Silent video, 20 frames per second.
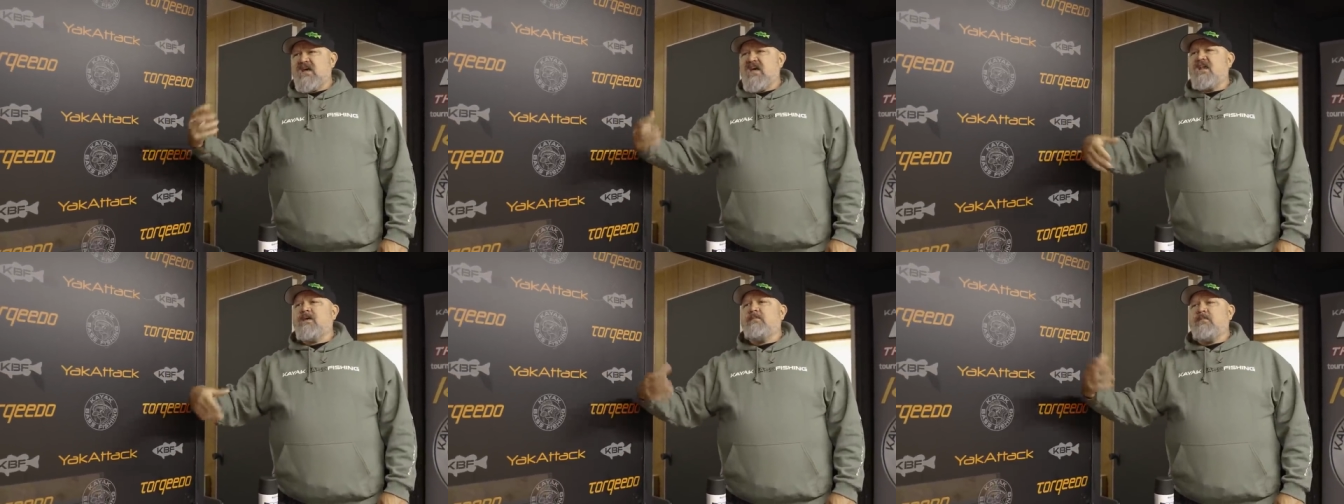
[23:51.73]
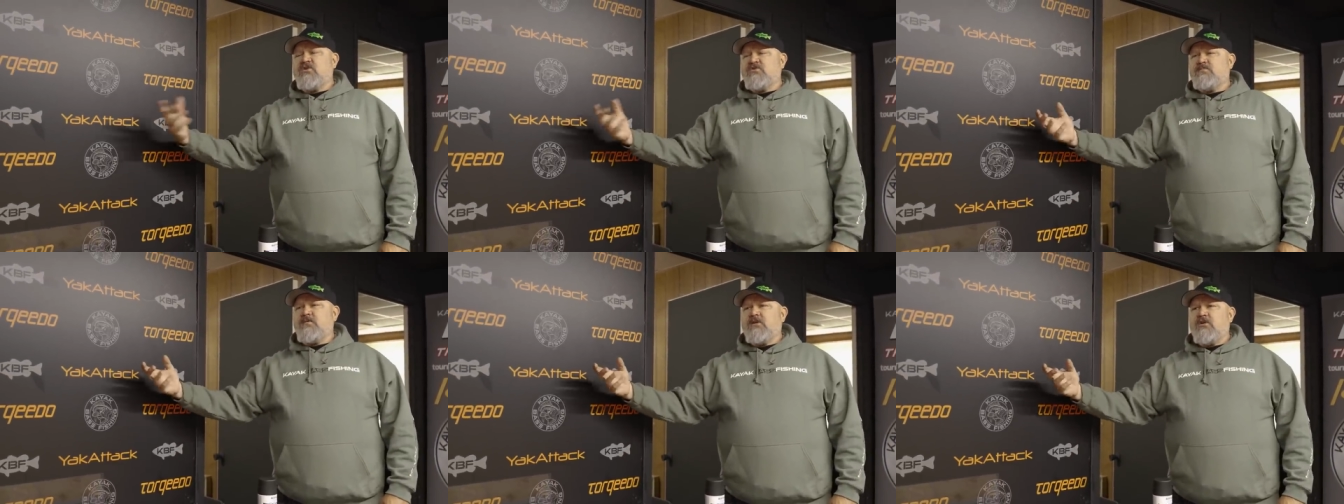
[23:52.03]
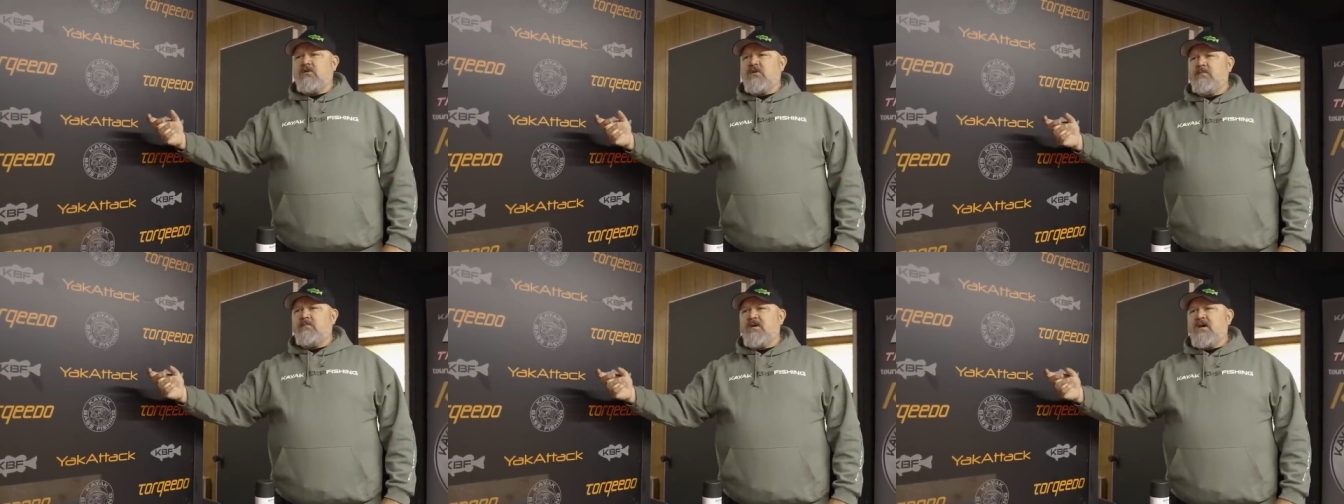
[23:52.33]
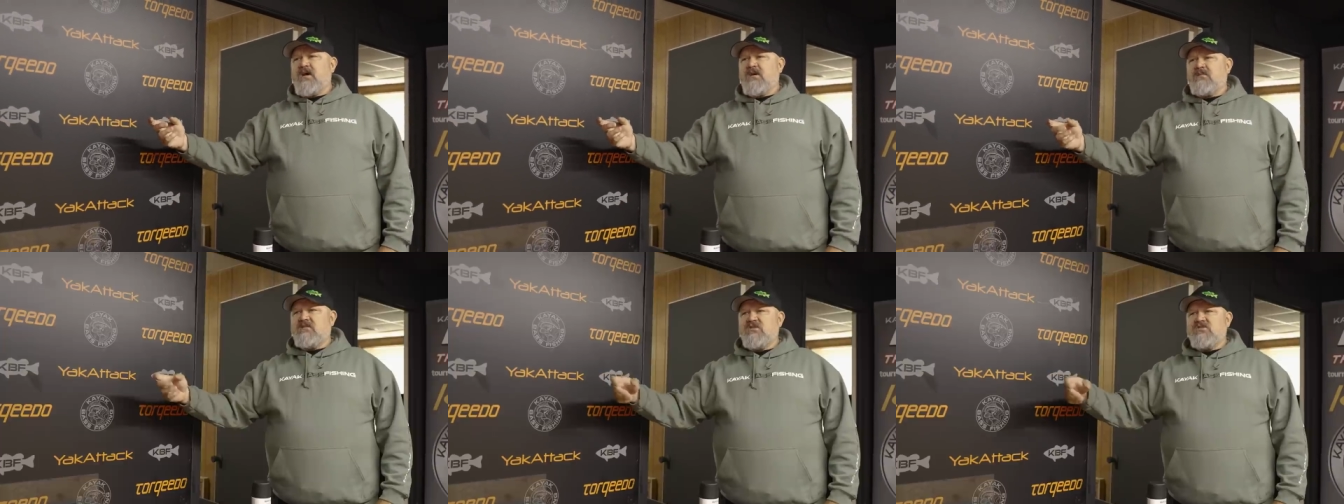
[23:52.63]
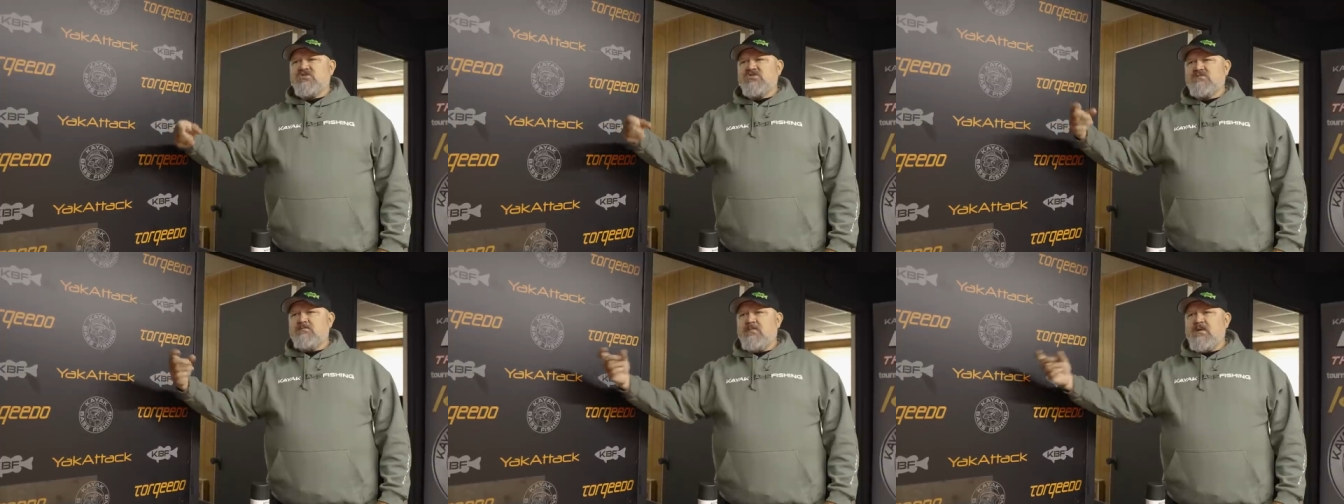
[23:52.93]
had a much bigger impact than
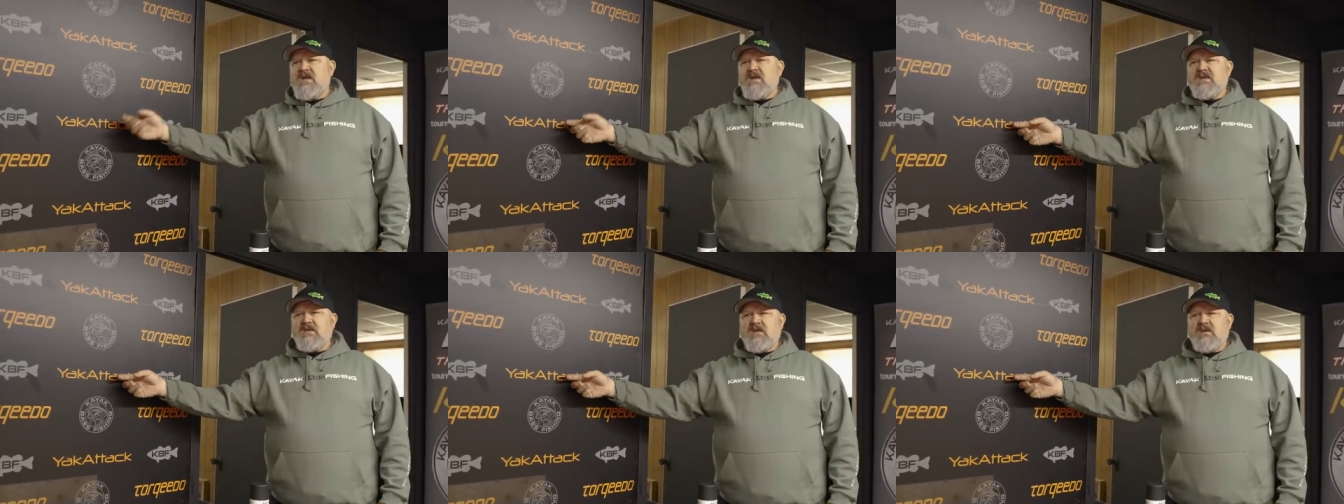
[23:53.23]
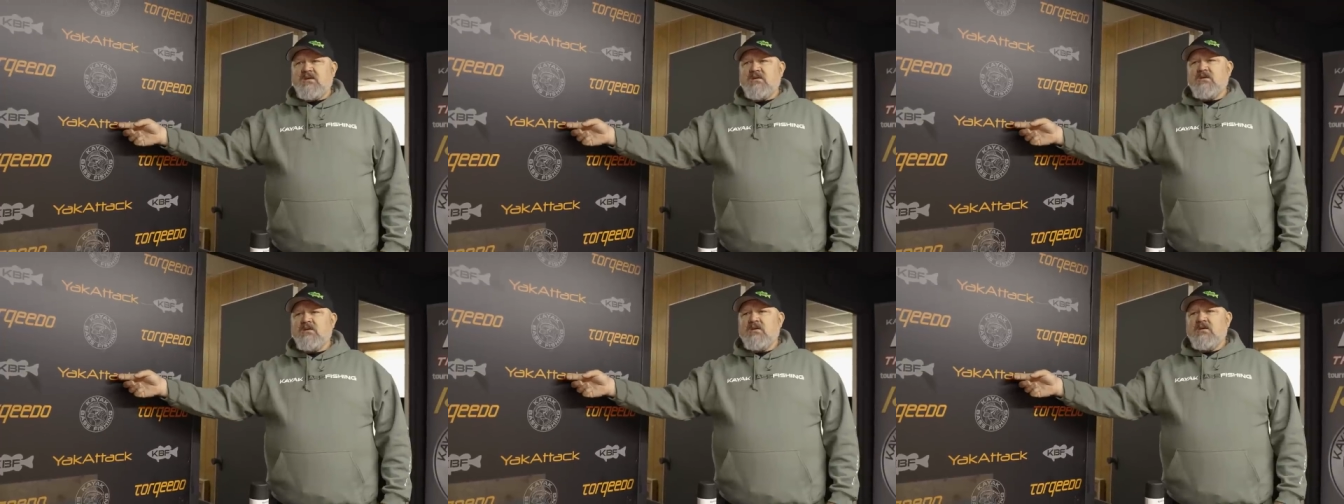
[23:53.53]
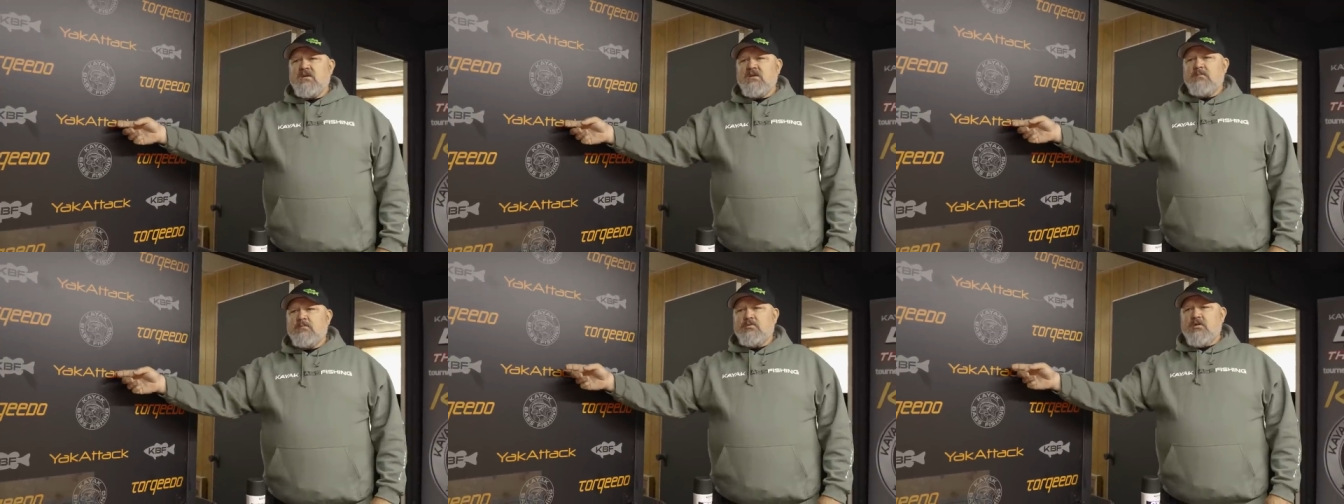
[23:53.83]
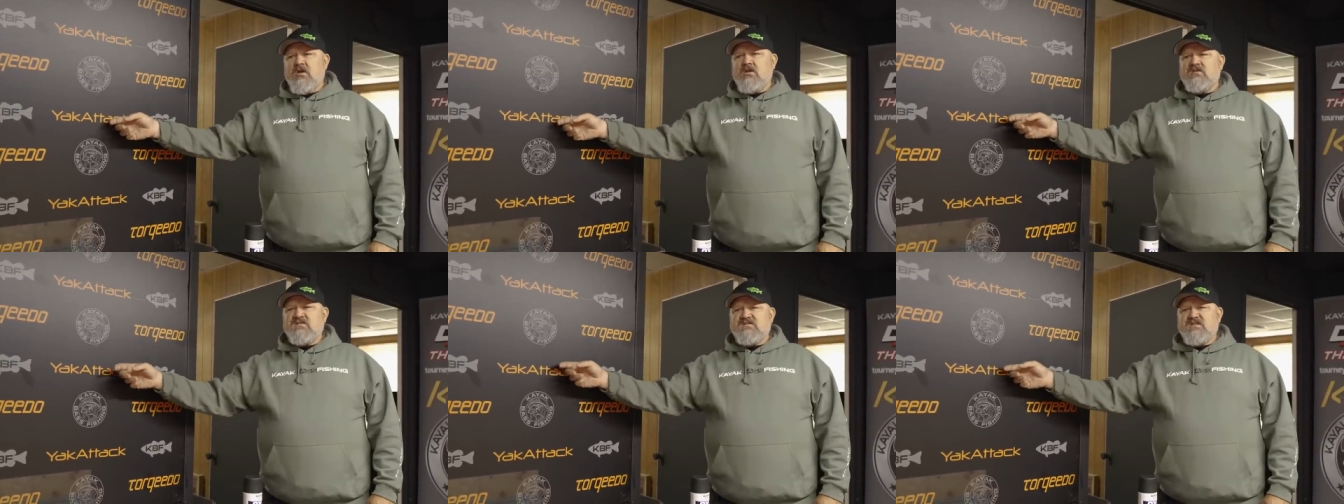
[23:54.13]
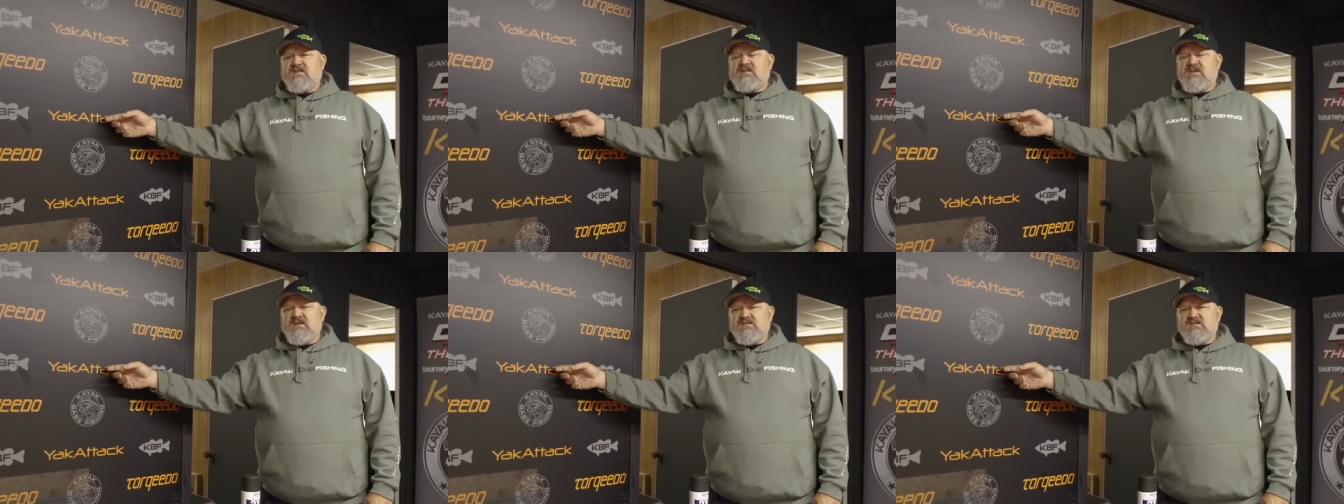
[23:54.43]
just making products
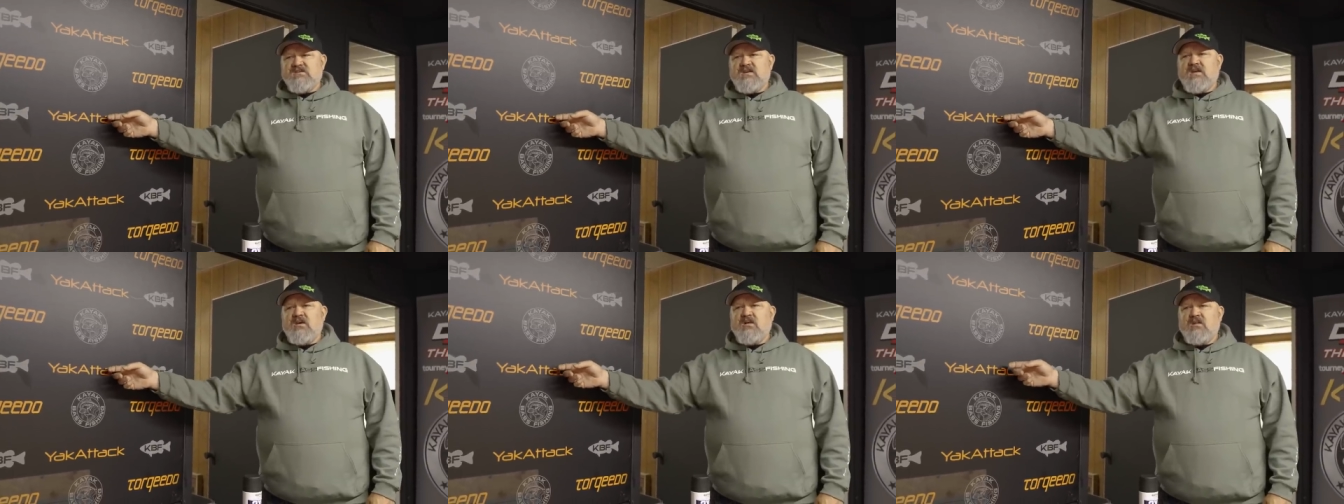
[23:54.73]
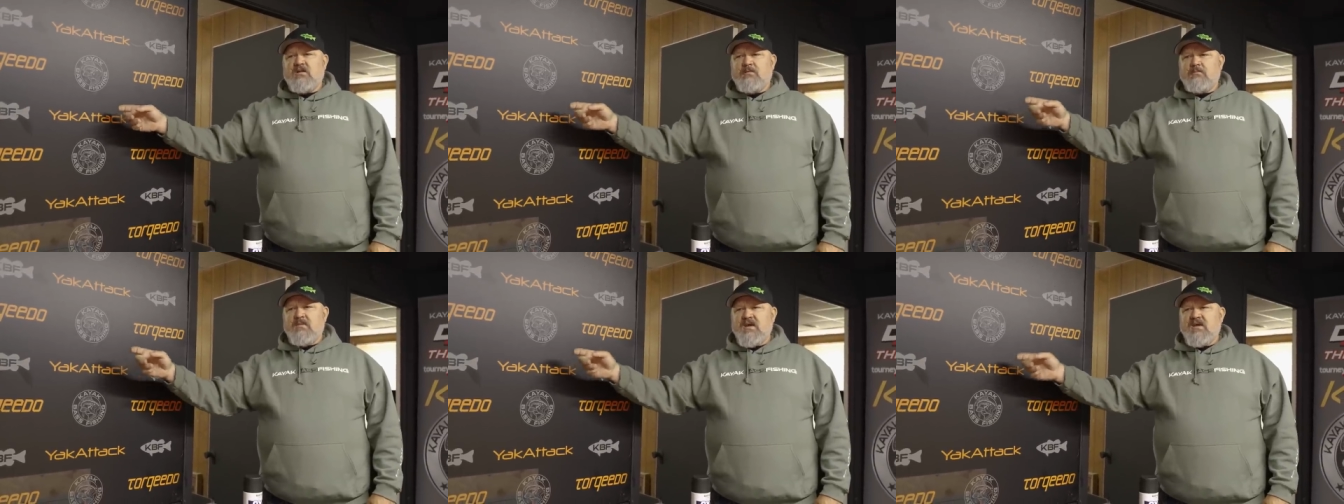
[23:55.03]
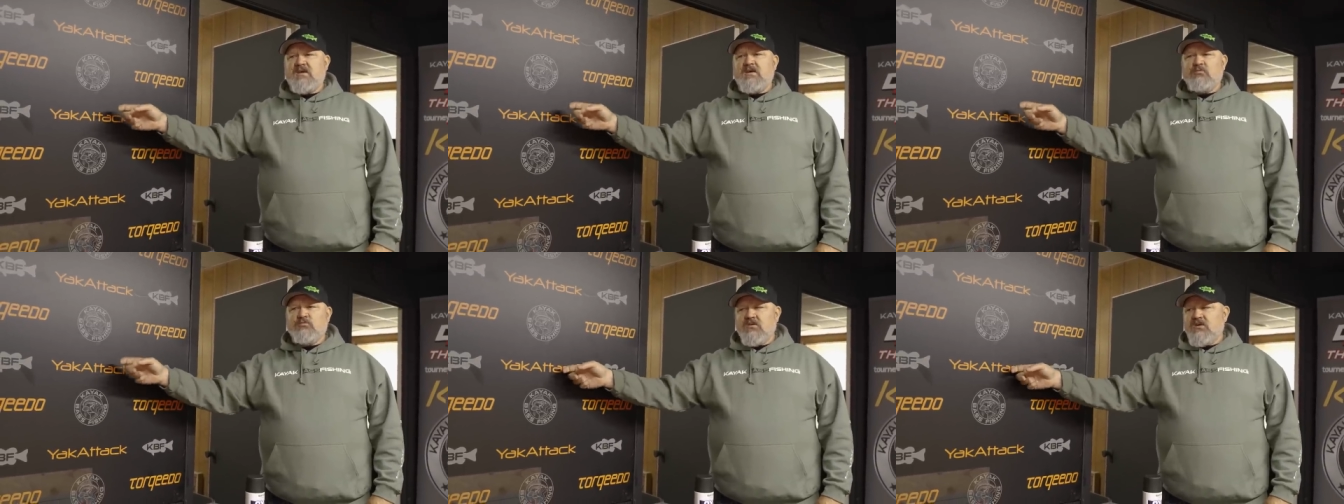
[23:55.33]
that they sell and making